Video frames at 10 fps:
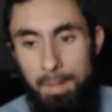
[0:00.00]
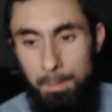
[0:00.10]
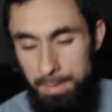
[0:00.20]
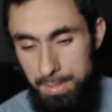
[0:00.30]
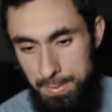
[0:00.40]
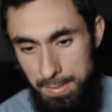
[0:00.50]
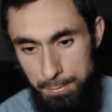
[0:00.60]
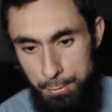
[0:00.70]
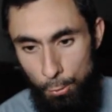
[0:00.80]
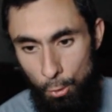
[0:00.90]
because it
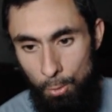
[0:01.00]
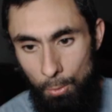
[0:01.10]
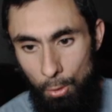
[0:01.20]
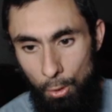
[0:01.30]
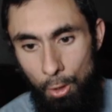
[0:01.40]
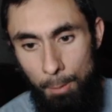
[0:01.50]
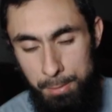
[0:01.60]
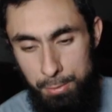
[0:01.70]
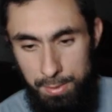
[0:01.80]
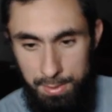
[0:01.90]
gives you
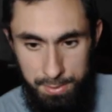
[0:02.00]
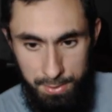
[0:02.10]
opportunity to